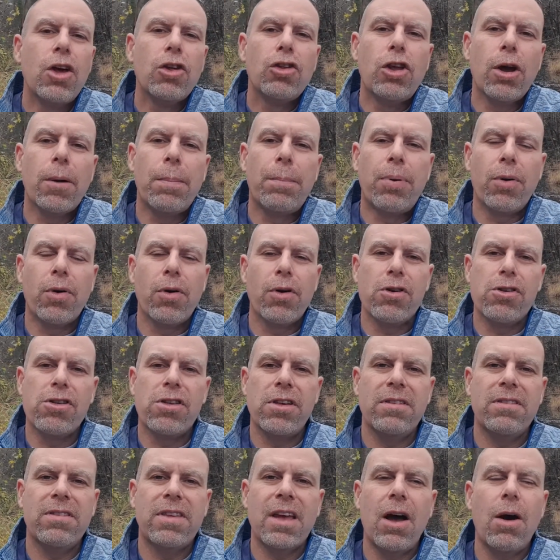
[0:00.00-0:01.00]
to purge
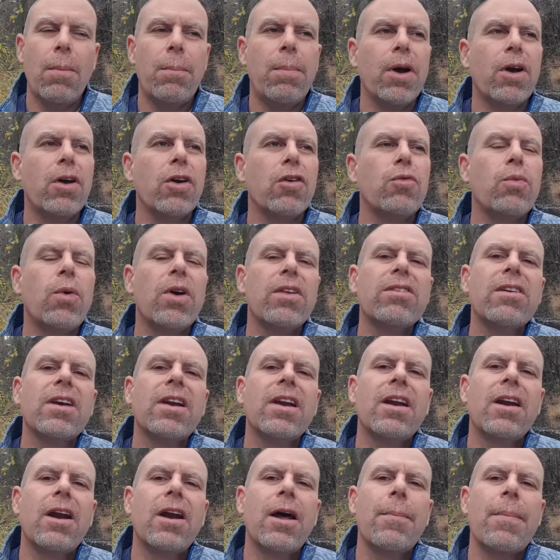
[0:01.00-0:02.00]
this out. Because what's going
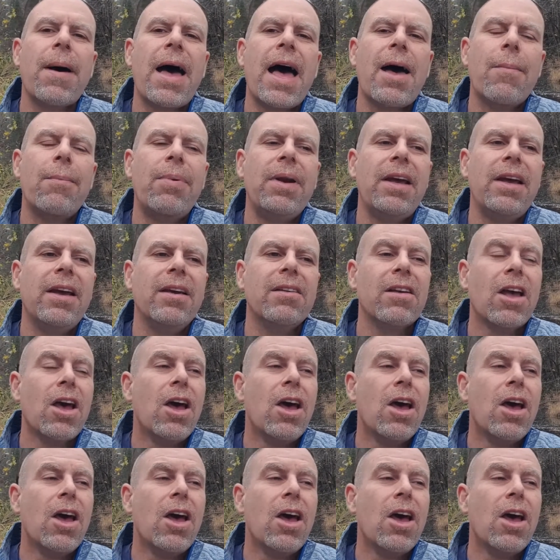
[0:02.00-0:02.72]
to end up happening is